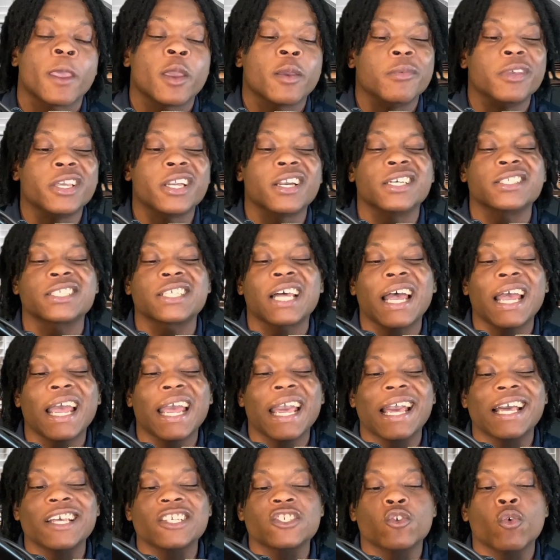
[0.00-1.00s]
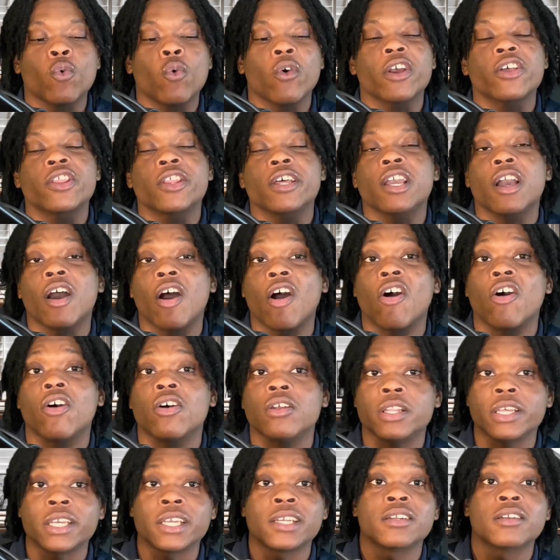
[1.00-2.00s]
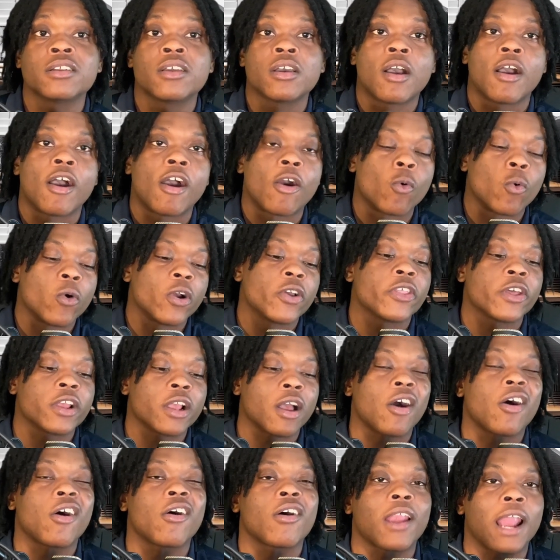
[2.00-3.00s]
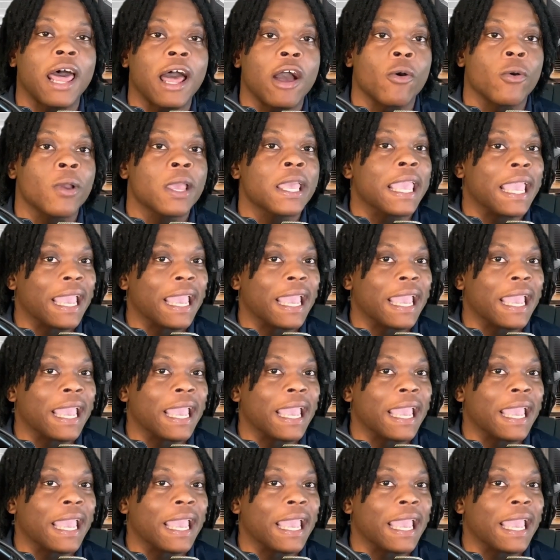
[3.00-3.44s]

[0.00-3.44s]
Because I asked, were they all in or were they all out?